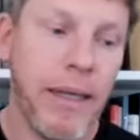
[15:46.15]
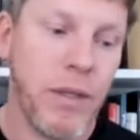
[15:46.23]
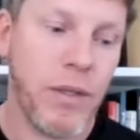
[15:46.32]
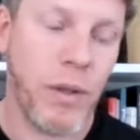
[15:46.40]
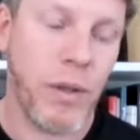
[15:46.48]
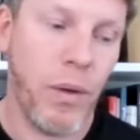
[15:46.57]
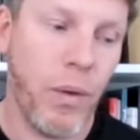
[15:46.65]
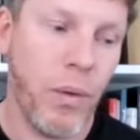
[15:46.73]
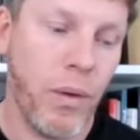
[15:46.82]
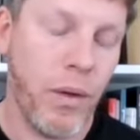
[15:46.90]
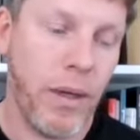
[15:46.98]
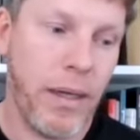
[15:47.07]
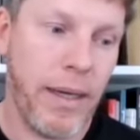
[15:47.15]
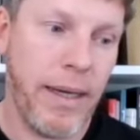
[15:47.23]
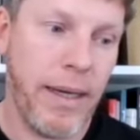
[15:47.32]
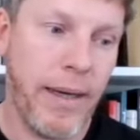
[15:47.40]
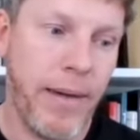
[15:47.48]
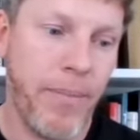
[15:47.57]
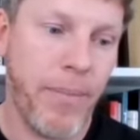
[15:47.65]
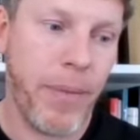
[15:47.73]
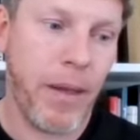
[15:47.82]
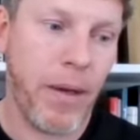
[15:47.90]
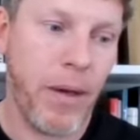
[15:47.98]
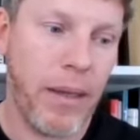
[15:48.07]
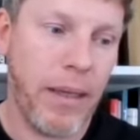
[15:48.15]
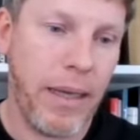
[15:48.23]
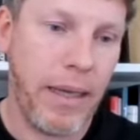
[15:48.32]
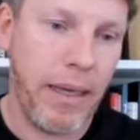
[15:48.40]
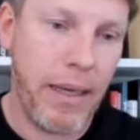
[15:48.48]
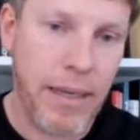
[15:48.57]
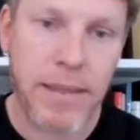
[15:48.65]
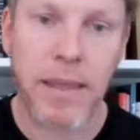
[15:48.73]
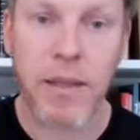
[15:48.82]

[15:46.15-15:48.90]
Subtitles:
So his